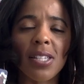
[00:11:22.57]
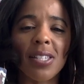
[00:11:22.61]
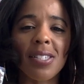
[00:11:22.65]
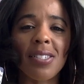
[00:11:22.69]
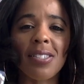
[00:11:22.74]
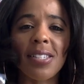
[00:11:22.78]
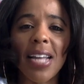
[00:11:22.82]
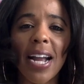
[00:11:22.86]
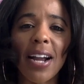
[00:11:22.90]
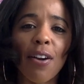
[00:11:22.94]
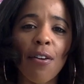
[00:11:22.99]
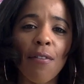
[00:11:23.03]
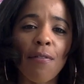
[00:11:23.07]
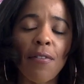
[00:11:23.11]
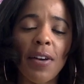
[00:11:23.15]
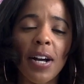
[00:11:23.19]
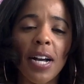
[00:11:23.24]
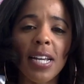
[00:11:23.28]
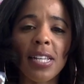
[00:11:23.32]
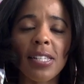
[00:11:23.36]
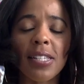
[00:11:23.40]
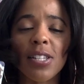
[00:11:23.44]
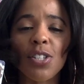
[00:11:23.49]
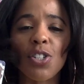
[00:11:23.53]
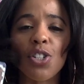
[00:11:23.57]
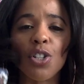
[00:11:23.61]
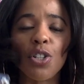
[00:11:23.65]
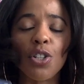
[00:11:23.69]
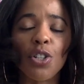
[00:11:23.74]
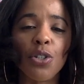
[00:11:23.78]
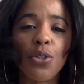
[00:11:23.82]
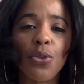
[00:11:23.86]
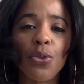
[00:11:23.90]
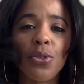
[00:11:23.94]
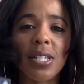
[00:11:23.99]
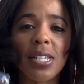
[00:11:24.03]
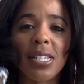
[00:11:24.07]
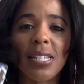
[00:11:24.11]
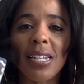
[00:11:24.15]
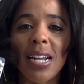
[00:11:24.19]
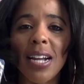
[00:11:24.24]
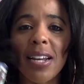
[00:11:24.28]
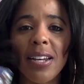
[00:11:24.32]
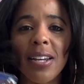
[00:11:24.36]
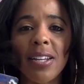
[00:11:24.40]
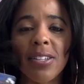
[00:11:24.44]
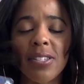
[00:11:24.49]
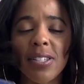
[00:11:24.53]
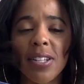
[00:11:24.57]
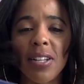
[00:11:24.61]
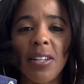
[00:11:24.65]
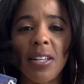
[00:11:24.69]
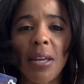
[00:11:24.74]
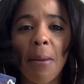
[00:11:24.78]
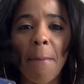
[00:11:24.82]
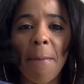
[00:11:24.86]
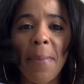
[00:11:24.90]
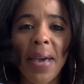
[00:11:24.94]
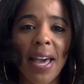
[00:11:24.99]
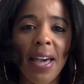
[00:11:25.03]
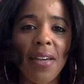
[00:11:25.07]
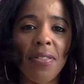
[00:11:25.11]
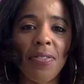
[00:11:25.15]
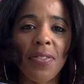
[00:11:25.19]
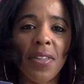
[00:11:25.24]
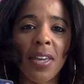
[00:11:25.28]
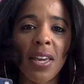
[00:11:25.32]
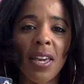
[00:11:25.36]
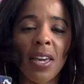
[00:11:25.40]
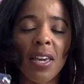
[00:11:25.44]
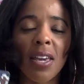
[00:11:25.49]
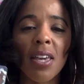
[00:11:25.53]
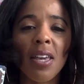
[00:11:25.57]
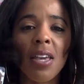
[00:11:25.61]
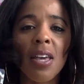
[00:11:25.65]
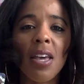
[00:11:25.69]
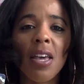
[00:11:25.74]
to sacrifice and to lose is not necessarily a bad thing.